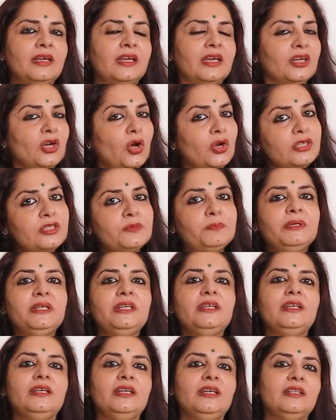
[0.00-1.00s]
cannot
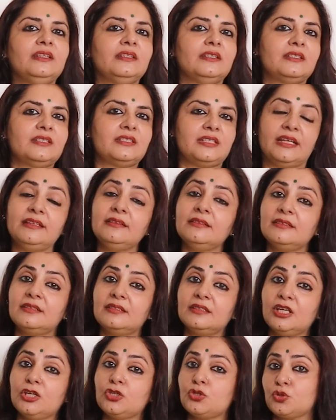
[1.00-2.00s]
be in the
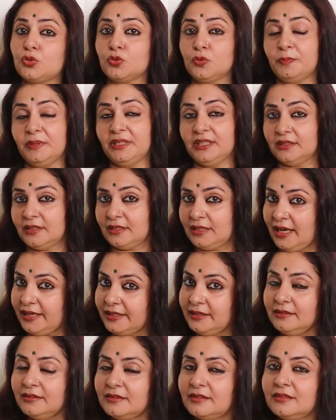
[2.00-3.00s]
tenth, it should be in the
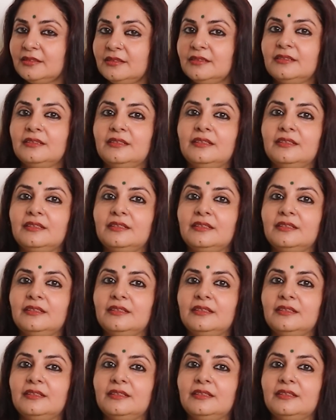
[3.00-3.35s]
ninth.